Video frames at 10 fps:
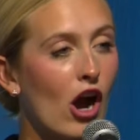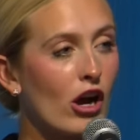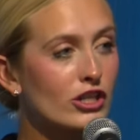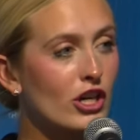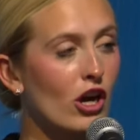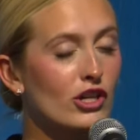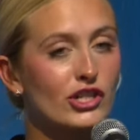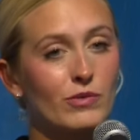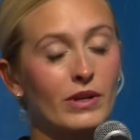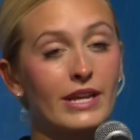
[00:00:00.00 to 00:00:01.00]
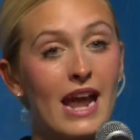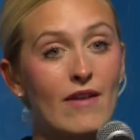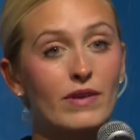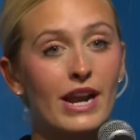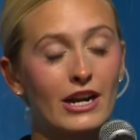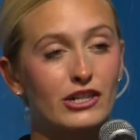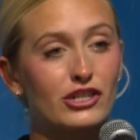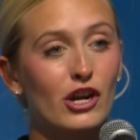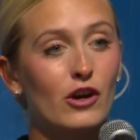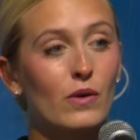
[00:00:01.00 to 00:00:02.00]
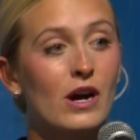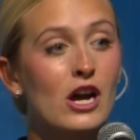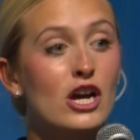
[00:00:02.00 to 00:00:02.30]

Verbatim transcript: Oshkosh, and really every air show,